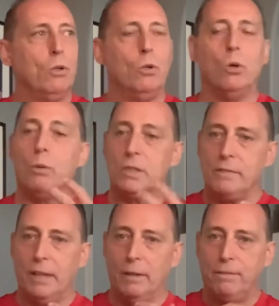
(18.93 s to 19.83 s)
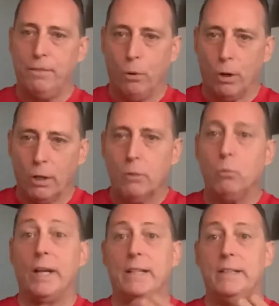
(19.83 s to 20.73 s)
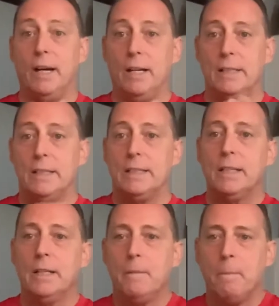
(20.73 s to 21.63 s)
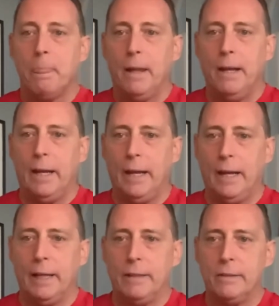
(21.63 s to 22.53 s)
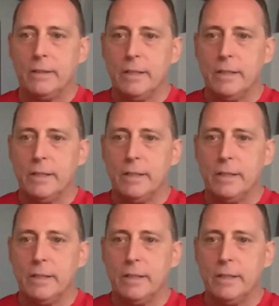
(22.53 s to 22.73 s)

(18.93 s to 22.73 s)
who it was developed for, what it does, and